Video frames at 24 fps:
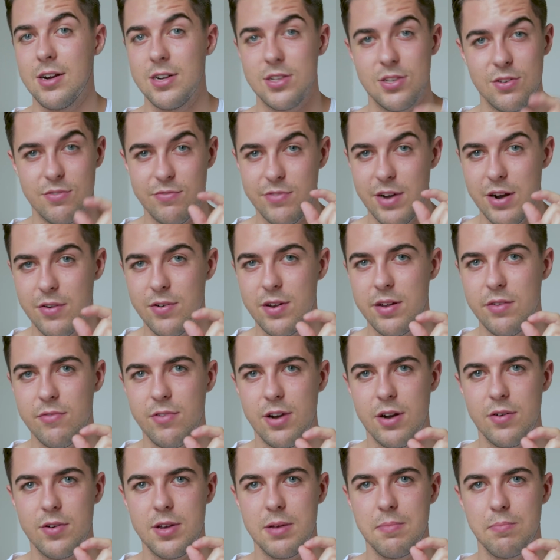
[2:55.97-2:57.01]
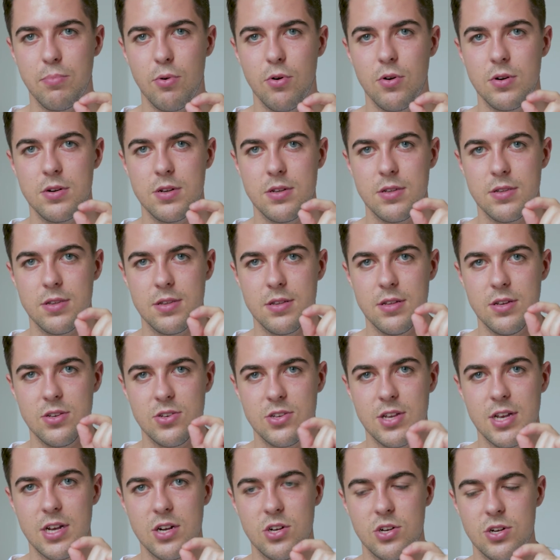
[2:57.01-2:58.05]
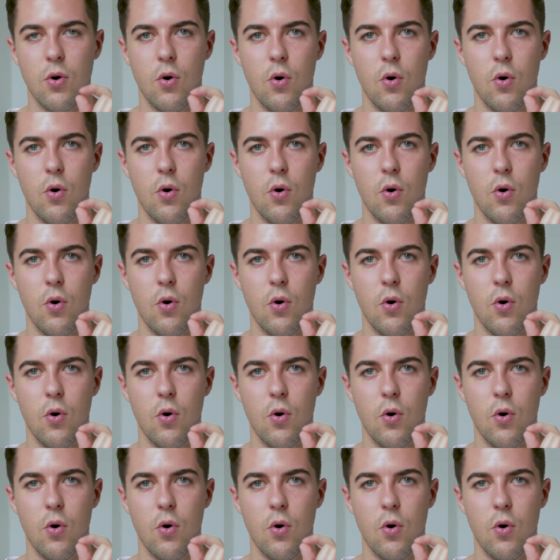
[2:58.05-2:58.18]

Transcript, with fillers: It's a very, very important distinction.